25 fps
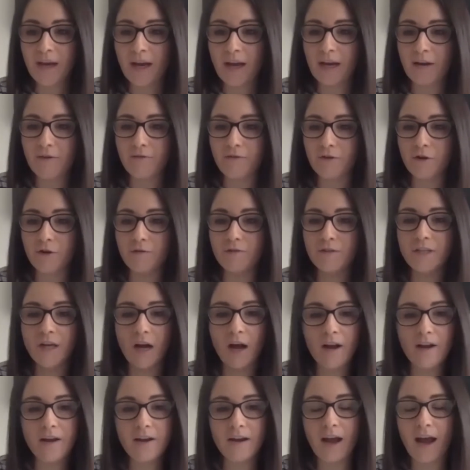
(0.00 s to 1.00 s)
If you've
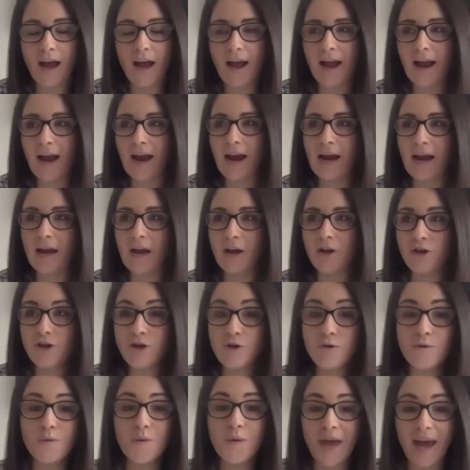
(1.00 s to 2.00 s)
done a
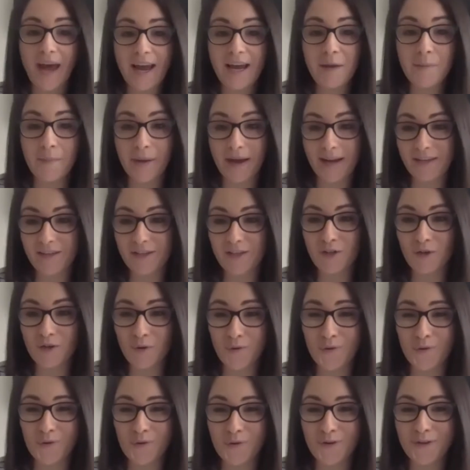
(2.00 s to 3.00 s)
UK-based
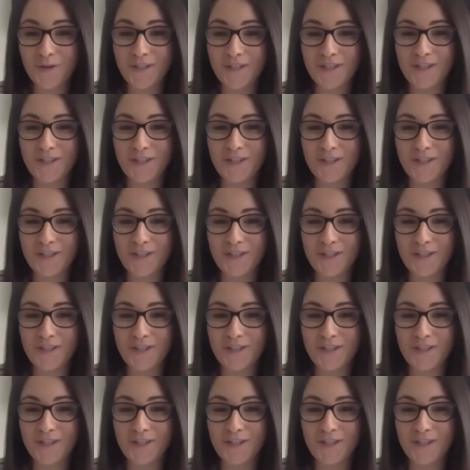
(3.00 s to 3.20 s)
course,